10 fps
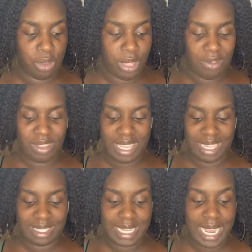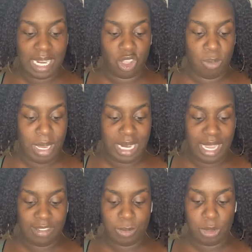everything is silent. You may not
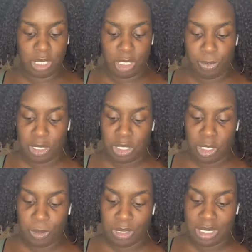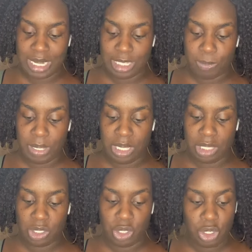have spoken to this person. This person's not
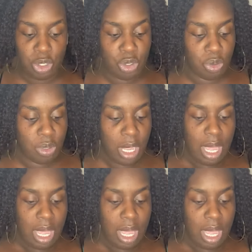speaking to you.